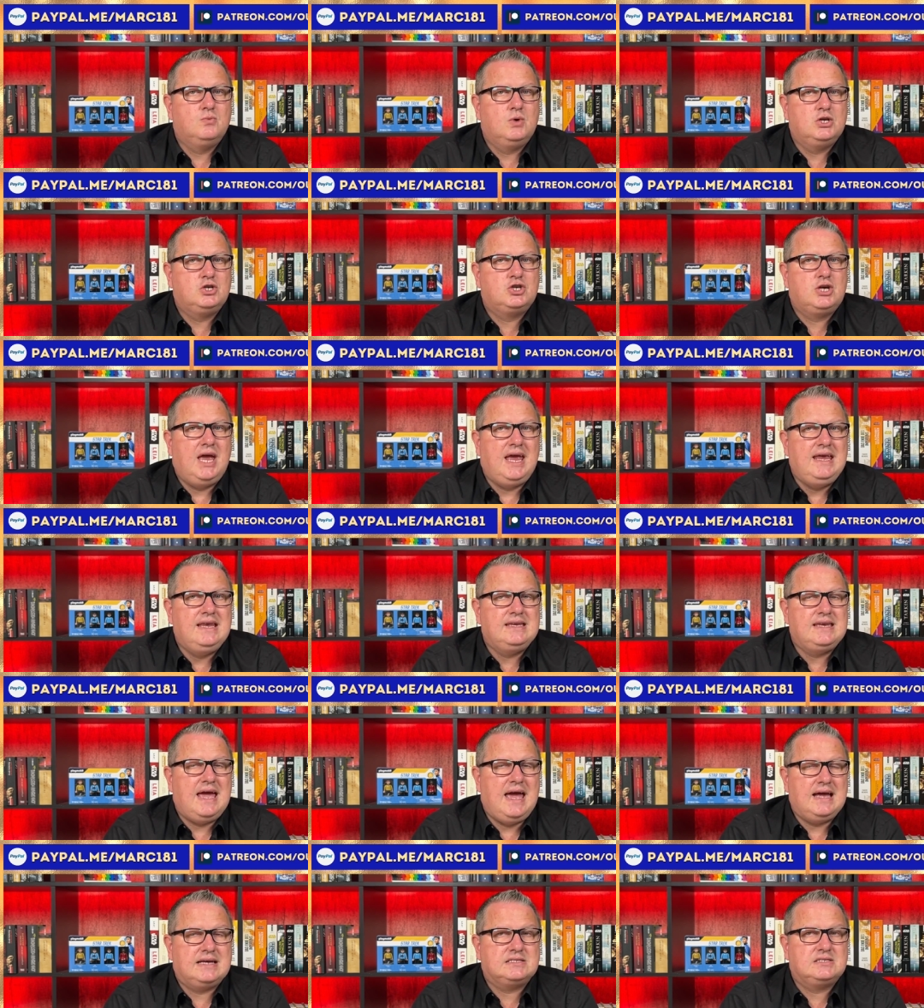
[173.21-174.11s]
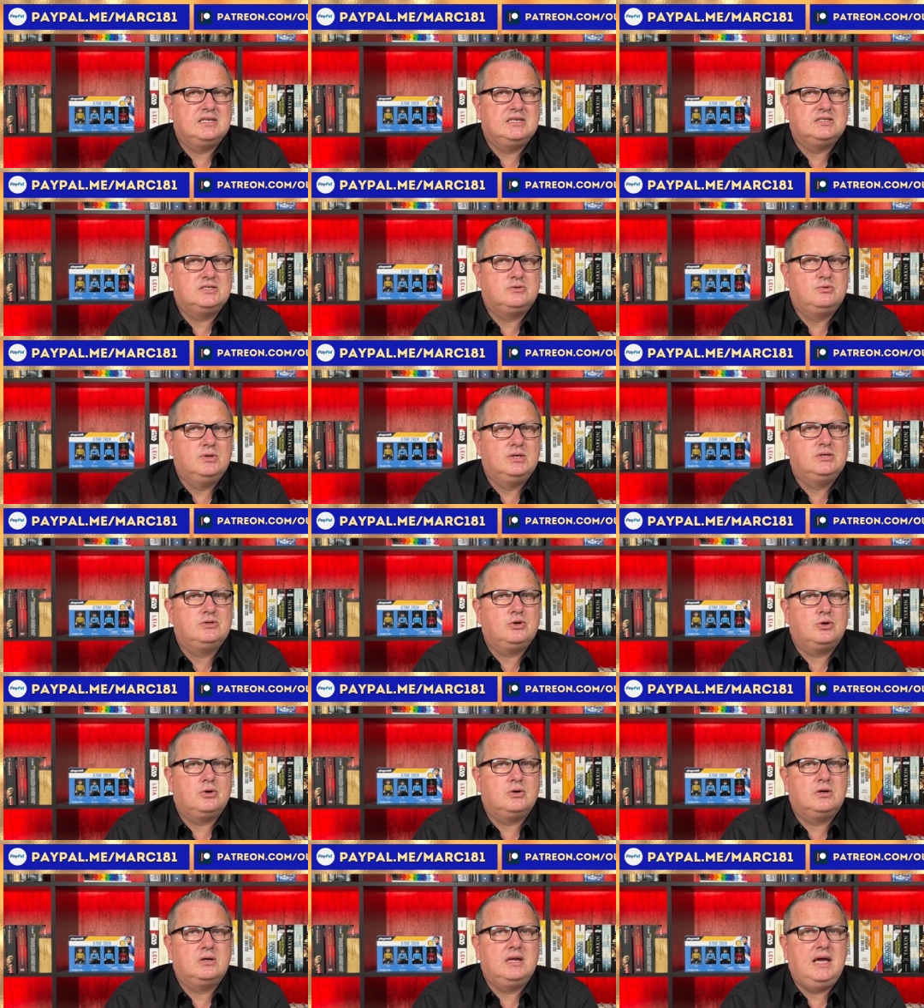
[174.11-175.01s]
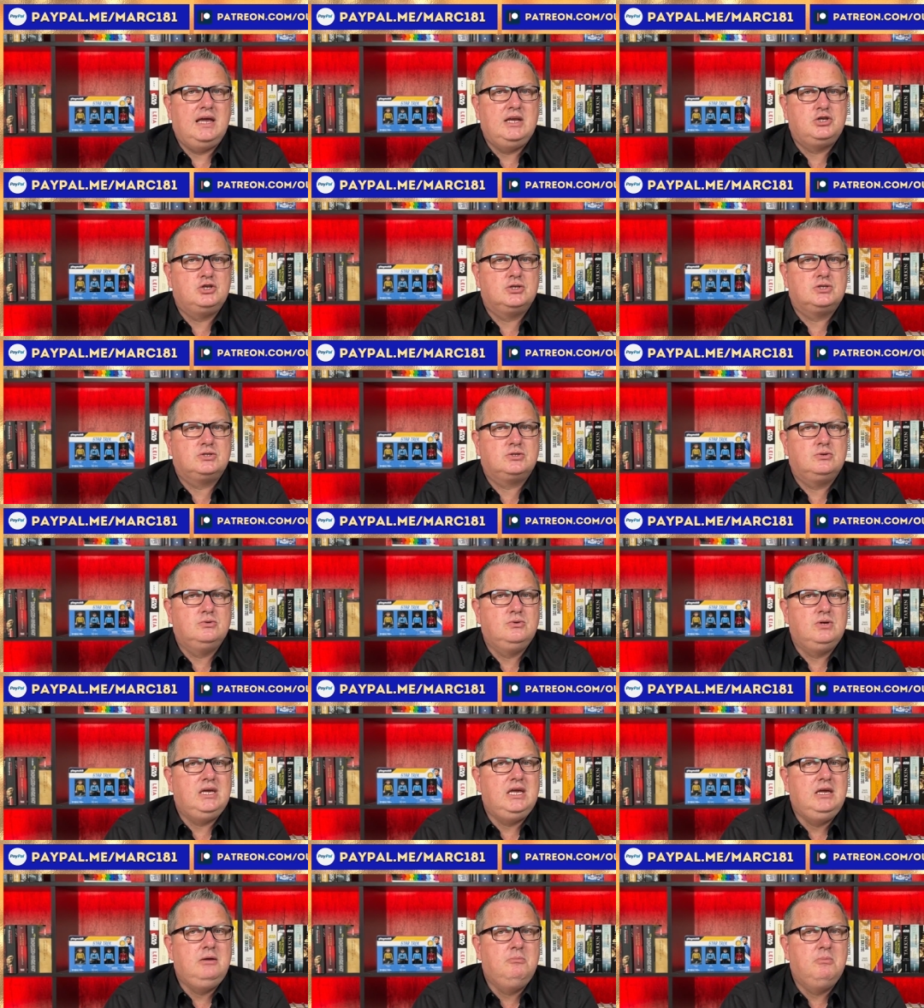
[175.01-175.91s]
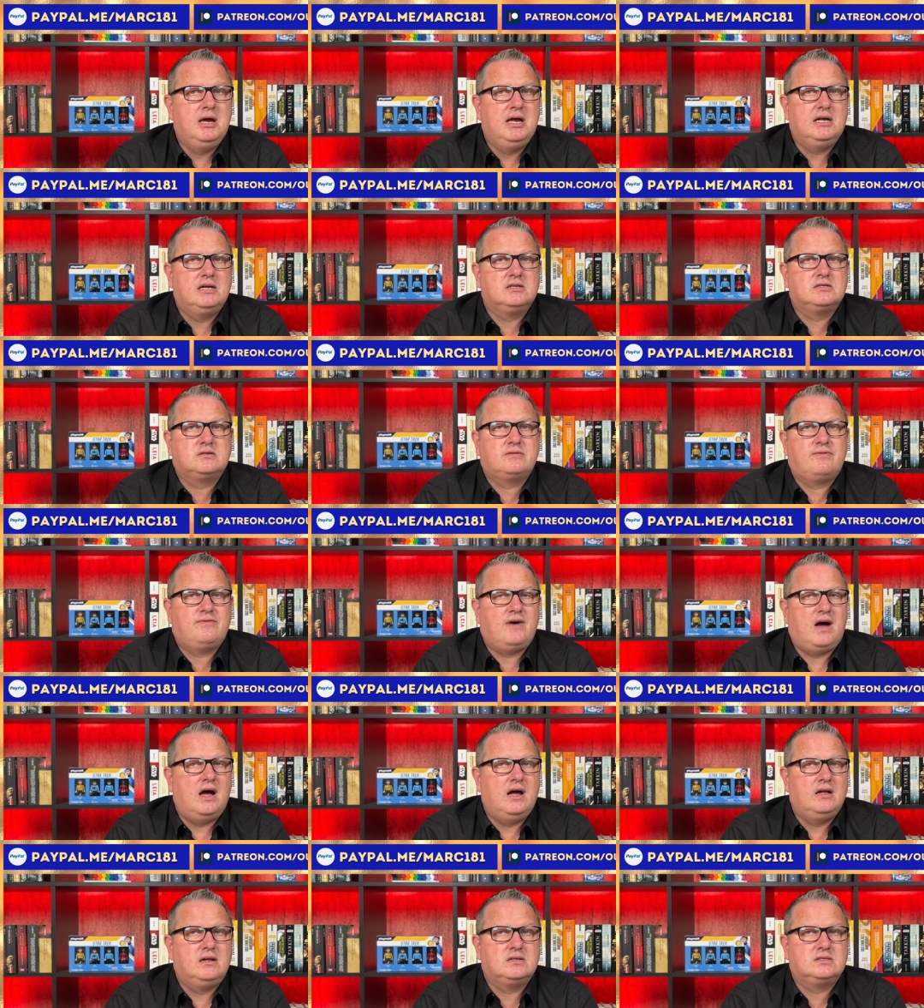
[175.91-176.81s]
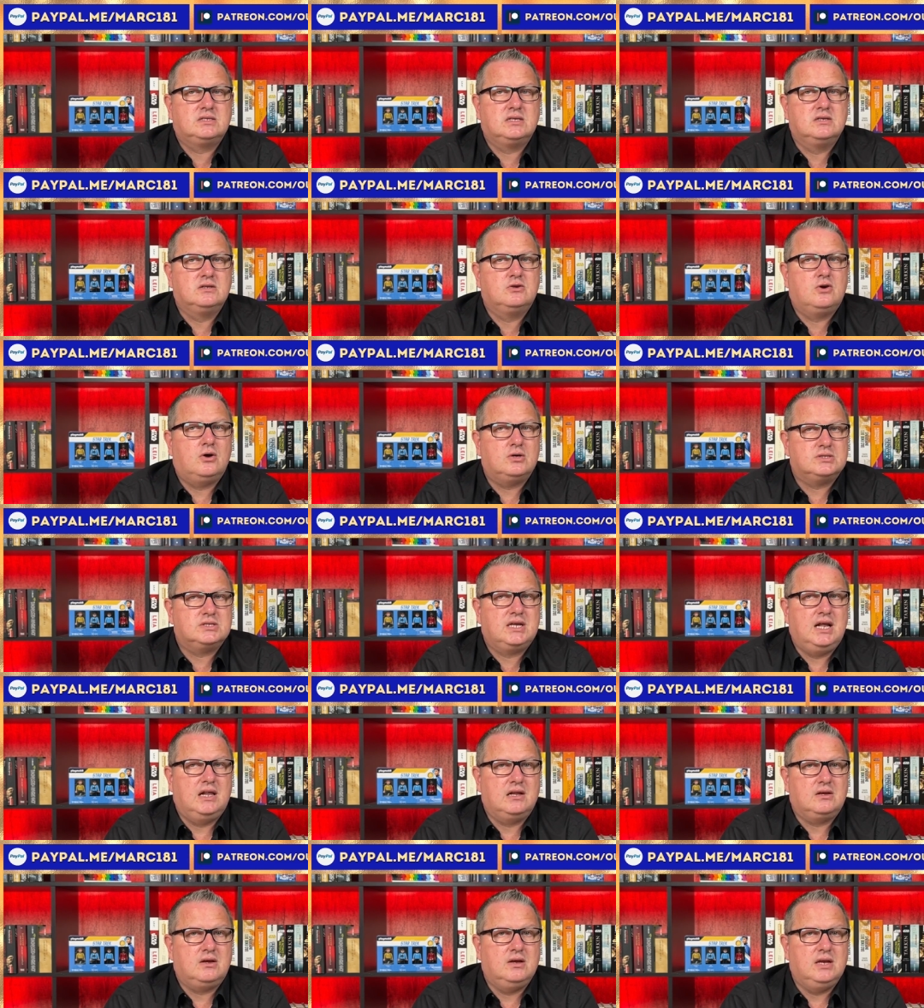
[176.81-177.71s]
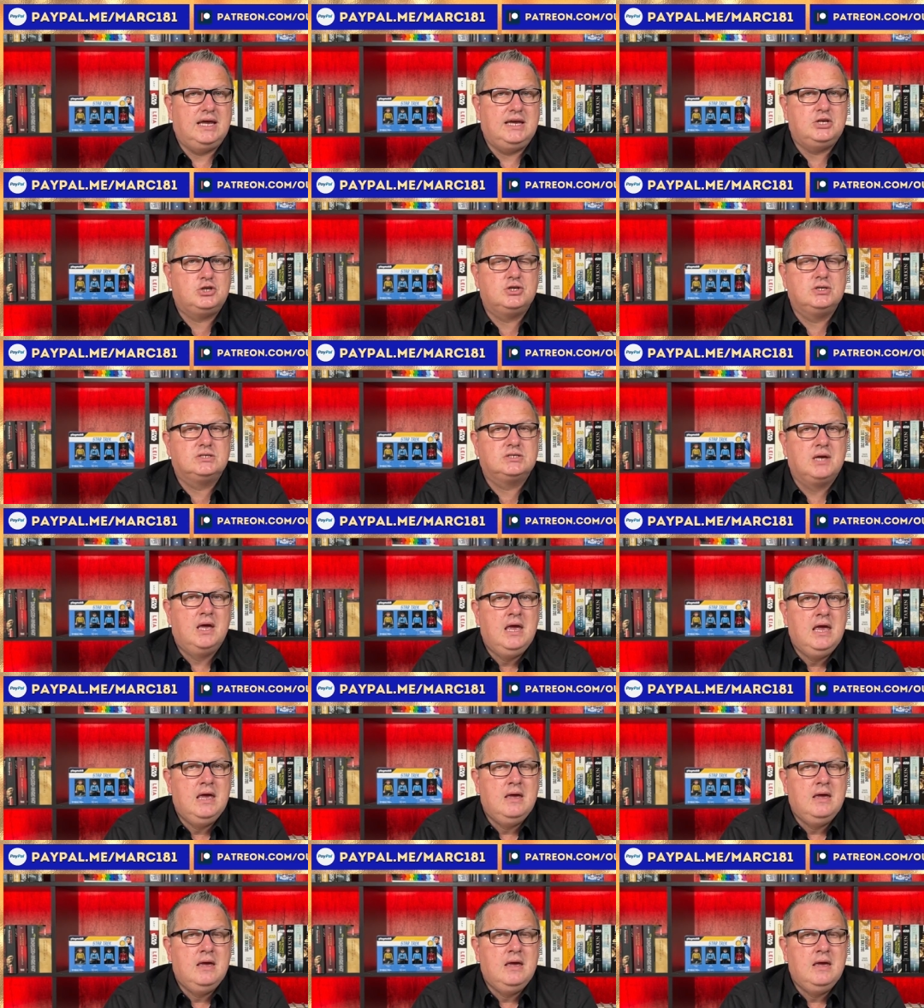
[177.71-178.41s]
which gained access to internal HS2 emails, files and cost calculations,